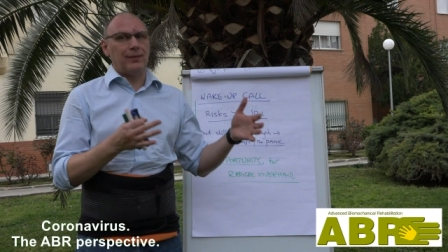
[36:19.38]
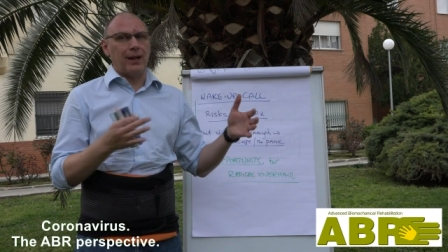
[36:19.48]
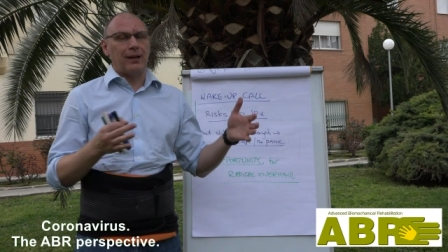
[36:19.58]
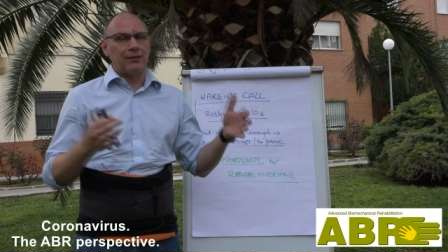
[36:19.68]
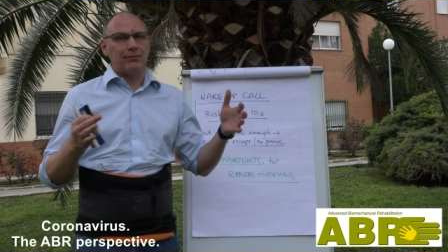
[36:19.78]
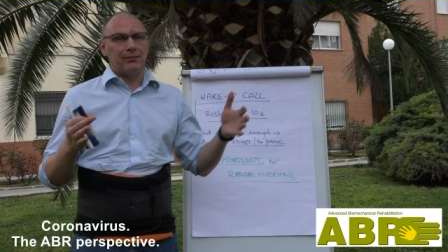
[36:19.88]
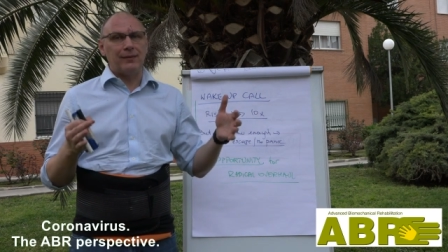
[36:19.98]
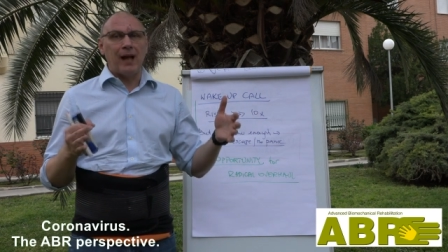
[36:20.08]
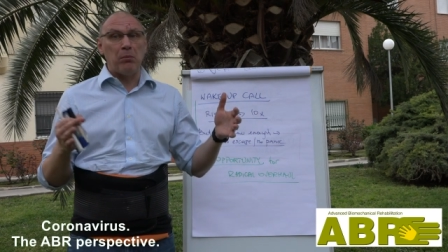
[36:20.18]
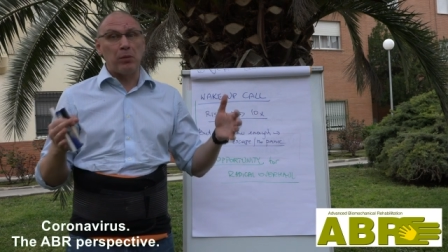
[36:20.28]
like
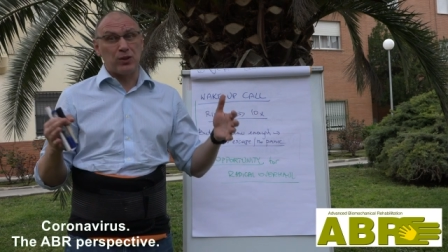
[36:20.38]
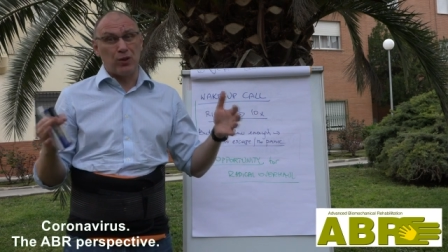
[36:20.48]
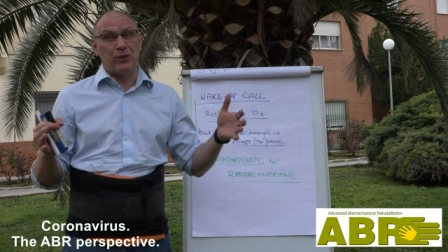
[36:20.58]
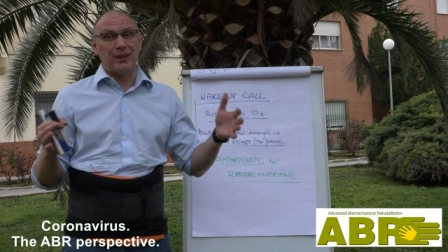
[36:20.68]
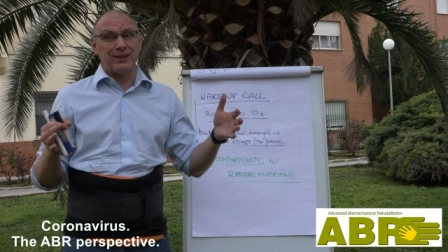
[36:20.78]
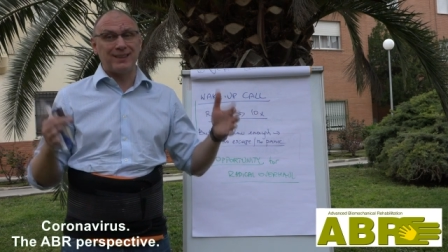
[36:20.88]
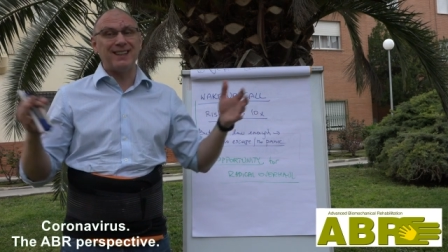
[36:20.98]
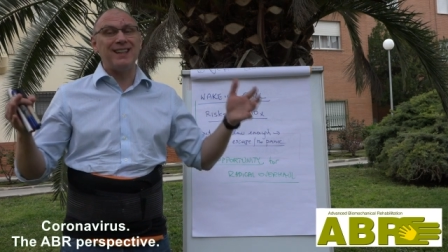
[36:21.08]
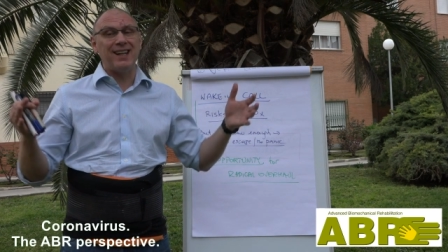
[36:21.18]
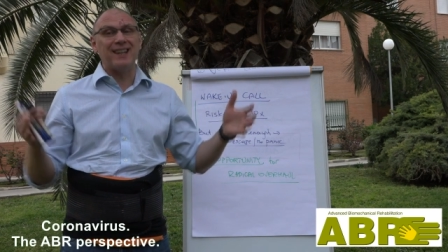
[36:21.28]
numbers of the
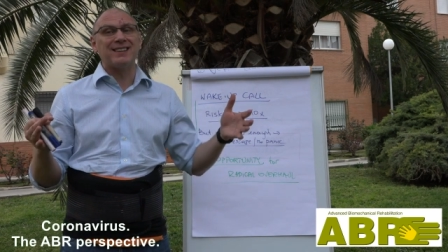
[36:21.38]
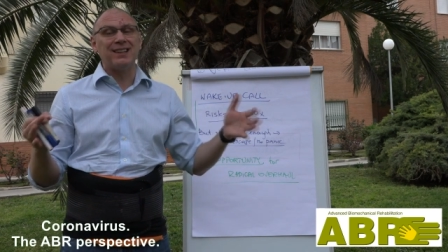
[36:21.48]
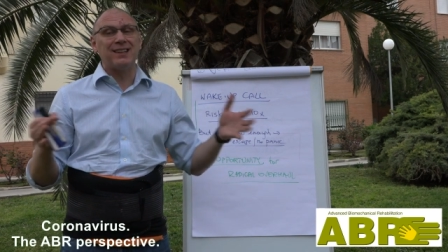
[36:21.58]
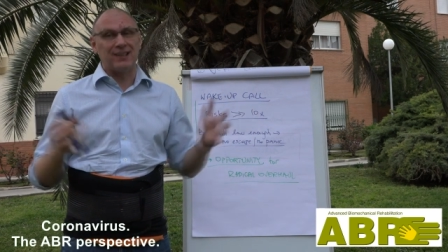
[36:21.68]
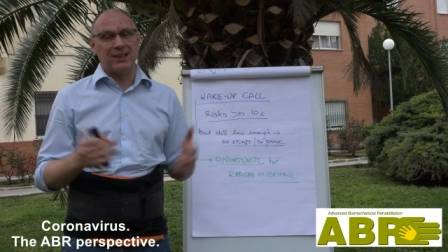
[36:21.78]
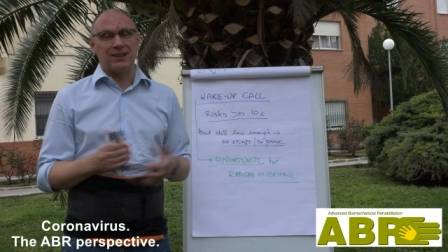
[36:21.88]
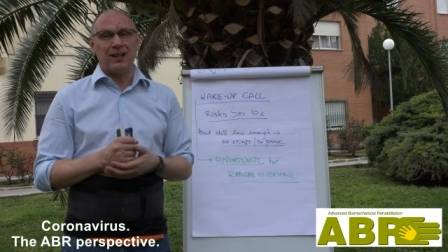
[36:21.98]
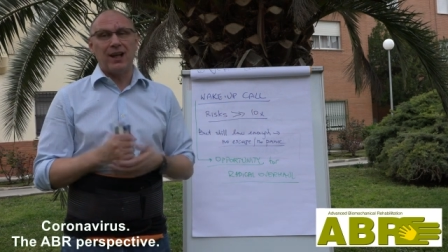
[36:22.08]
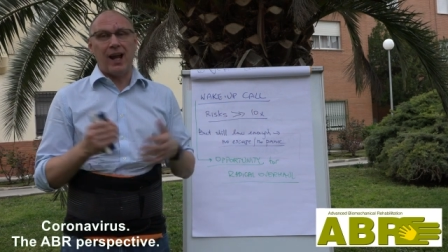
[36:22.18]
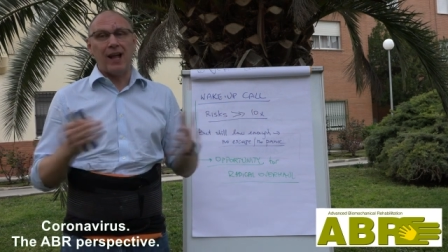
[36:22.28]
senior citizens
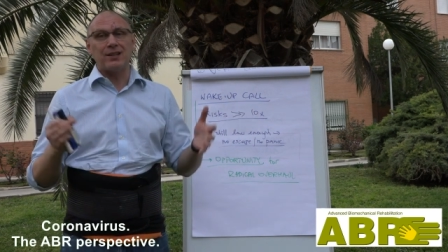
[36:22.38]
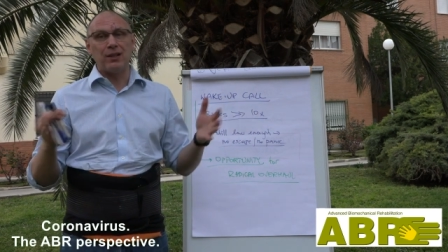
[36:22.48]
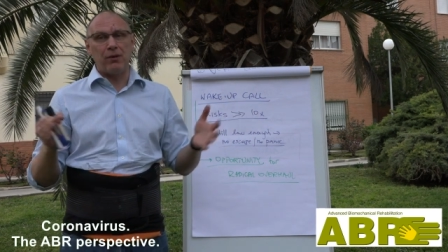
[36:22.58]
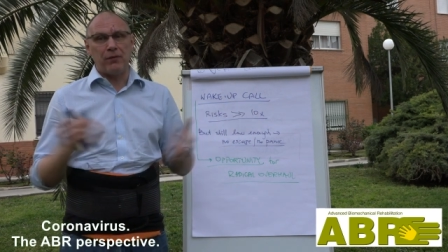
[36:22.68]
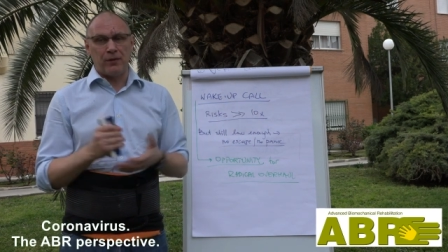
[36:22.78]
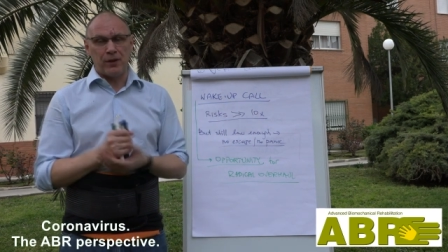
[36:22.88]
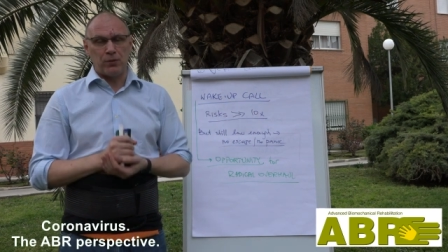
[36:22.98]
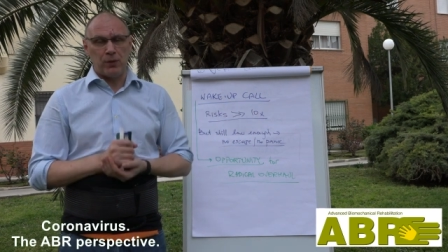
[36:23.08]
as the reference